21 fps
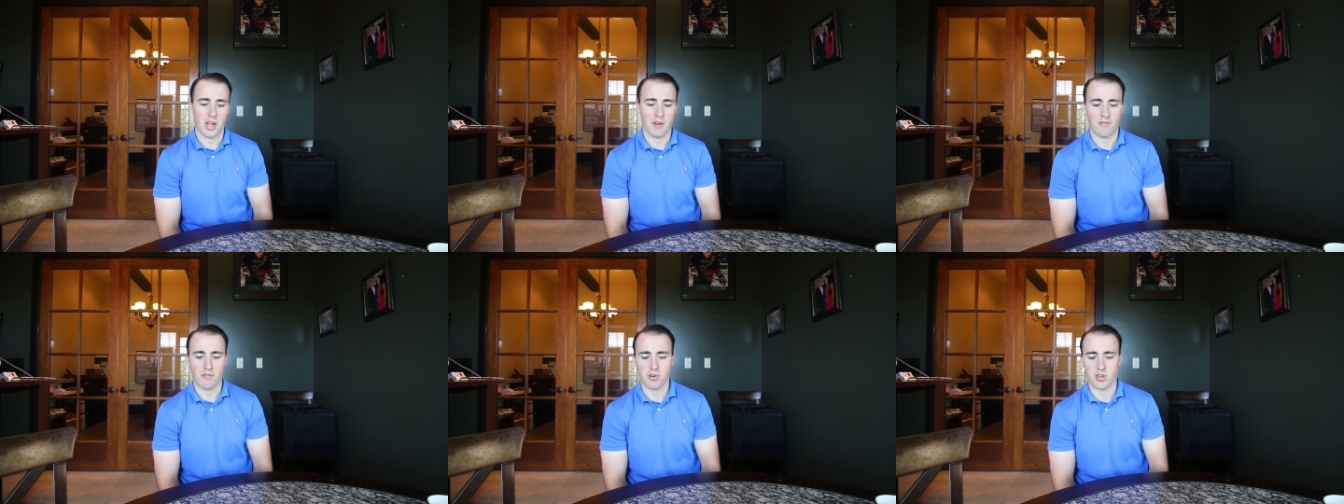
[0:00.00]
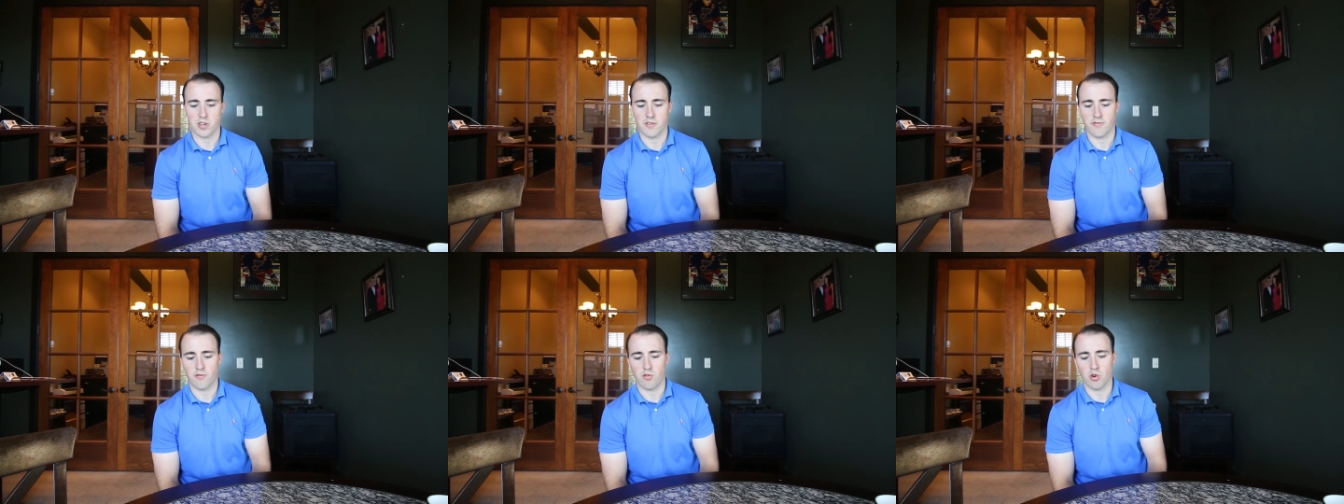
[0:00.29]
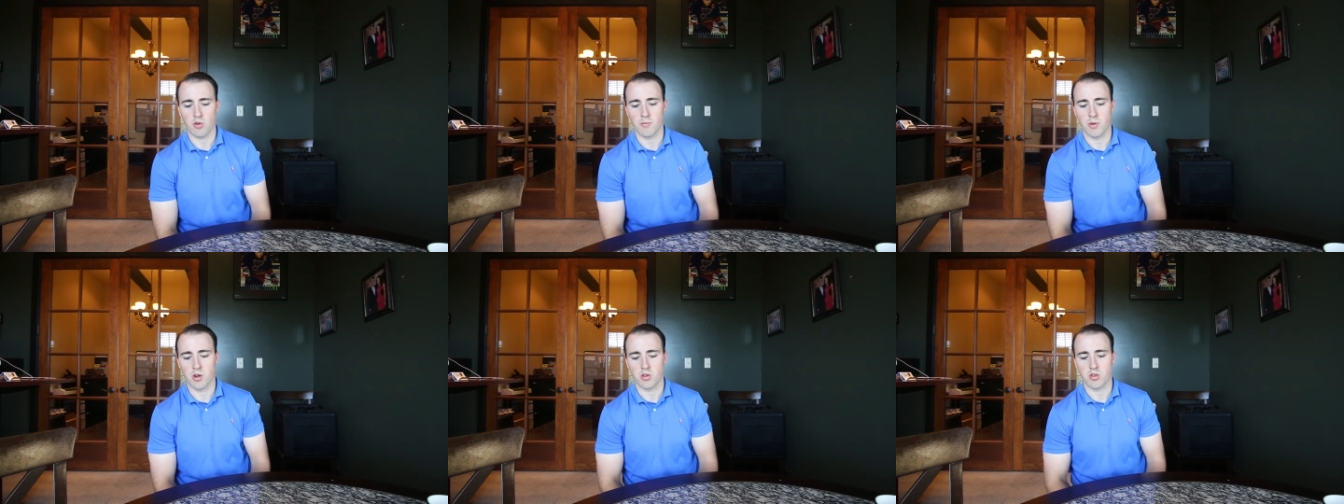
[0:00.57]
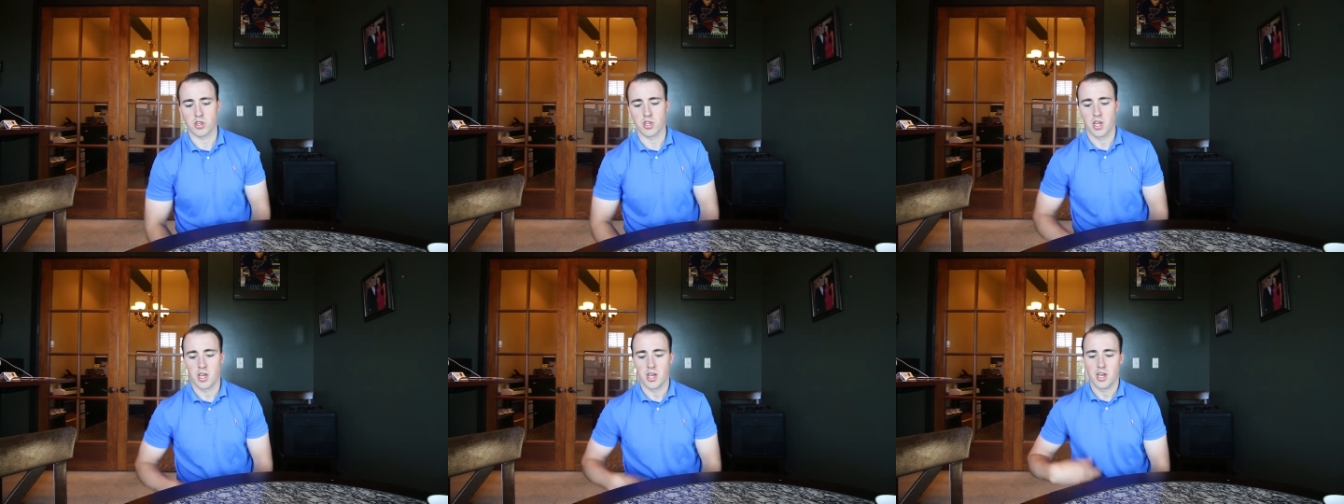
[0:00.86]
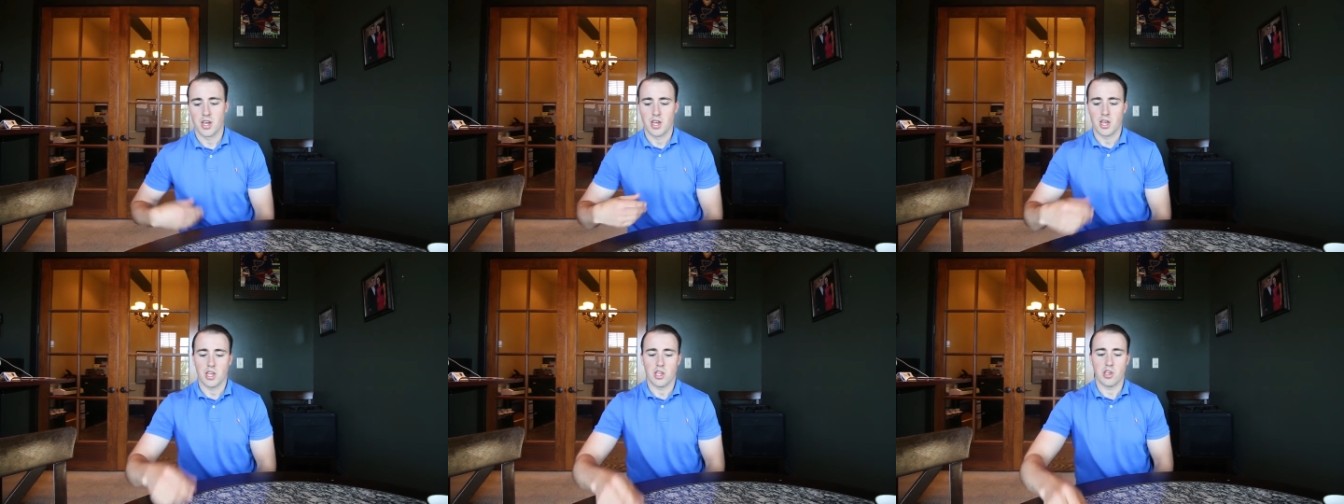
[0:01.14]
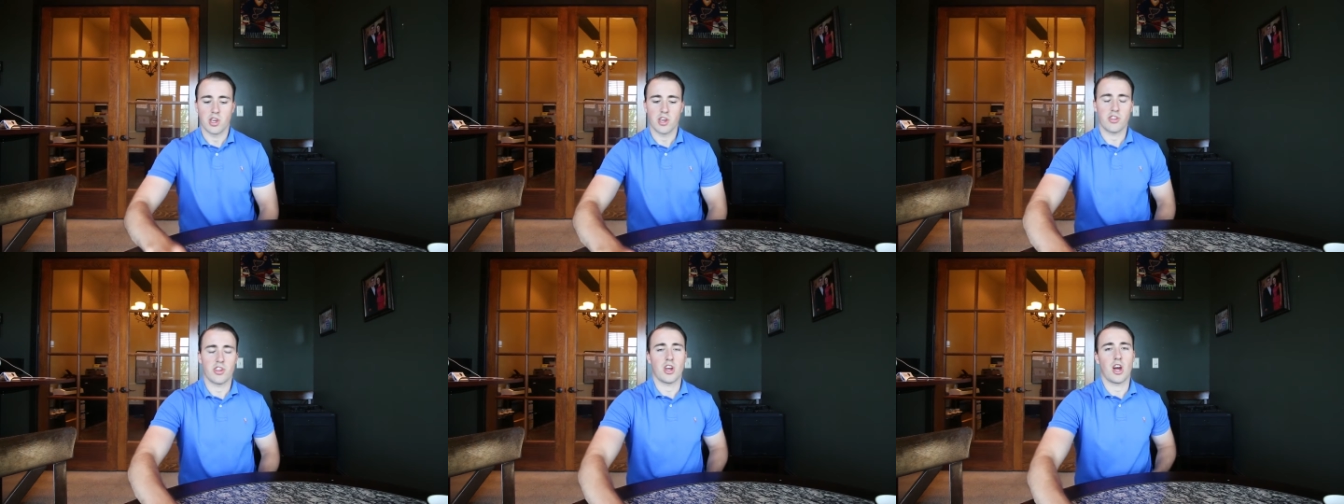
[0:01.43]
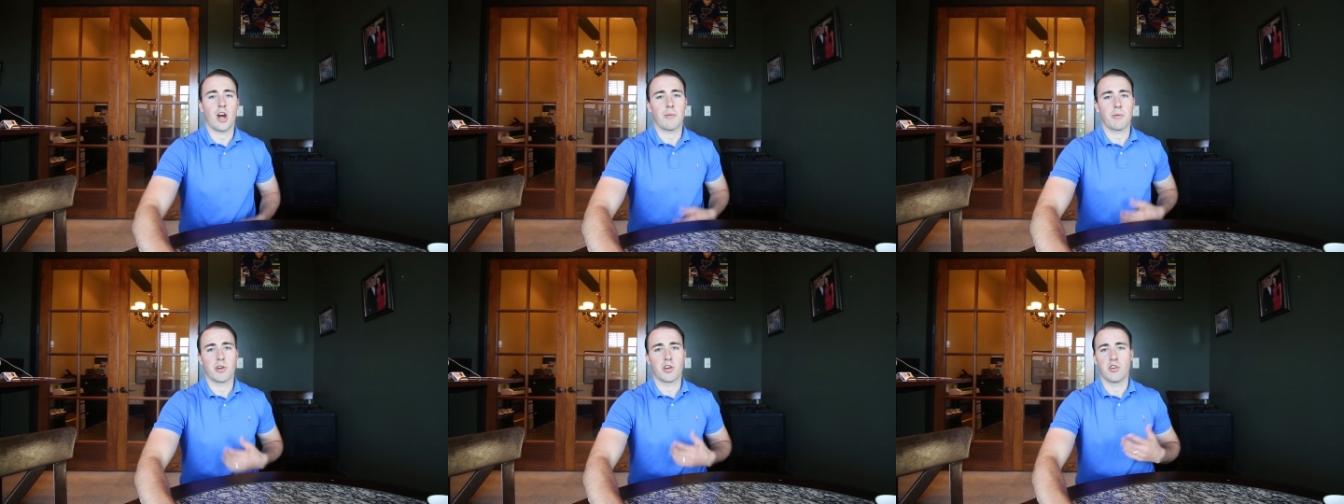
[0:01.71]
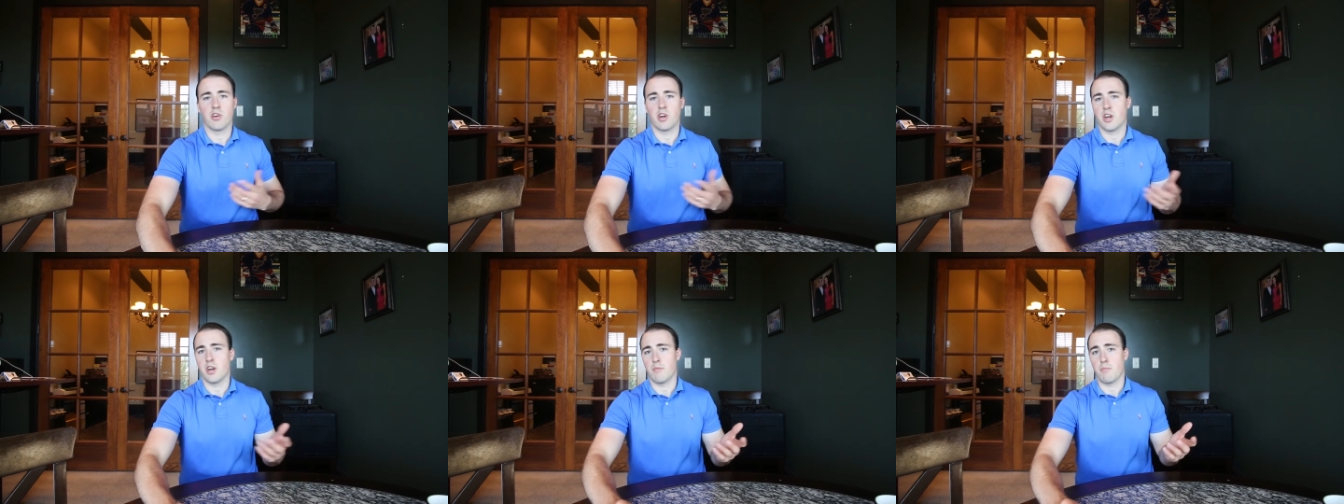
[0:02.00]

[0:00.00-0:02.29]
And first and foremost, you get the opportunity